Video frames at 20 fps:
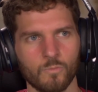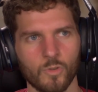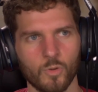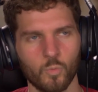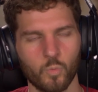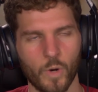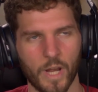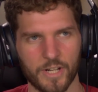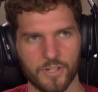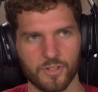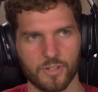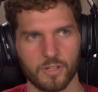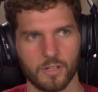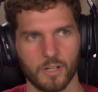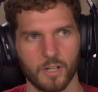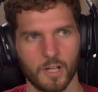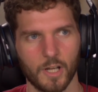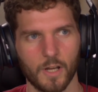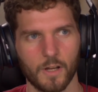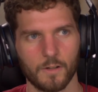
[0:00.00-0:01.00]
which
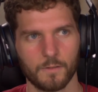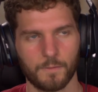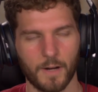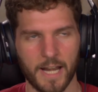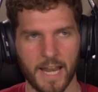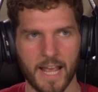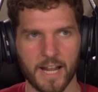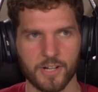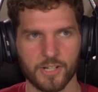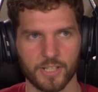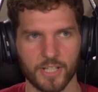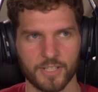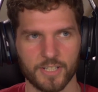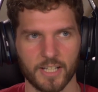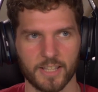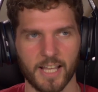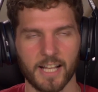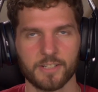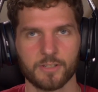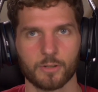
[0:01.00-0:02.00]
financially it's
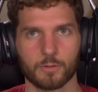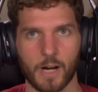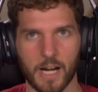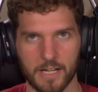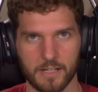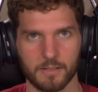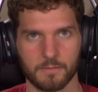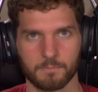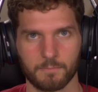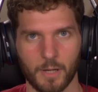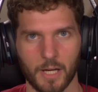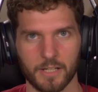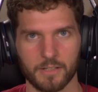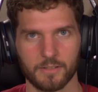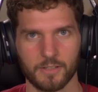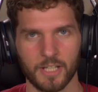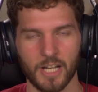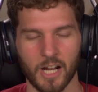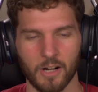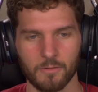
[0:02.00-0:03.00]
like, that's great. But
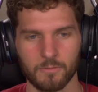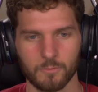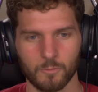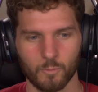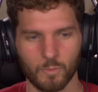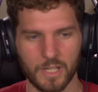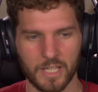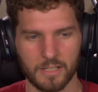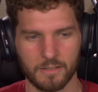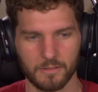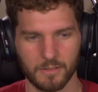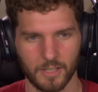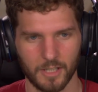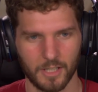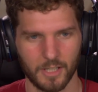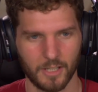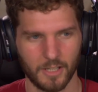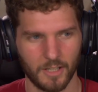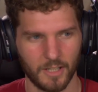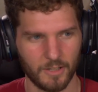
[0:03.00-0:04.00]
you know, we
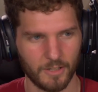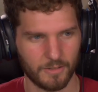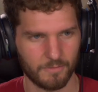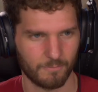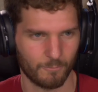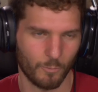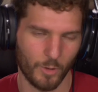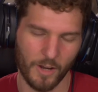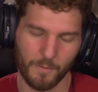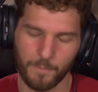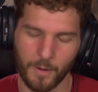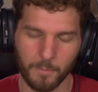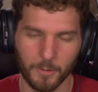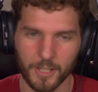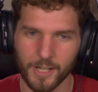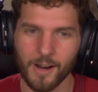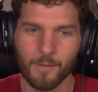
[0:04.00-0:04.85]
have public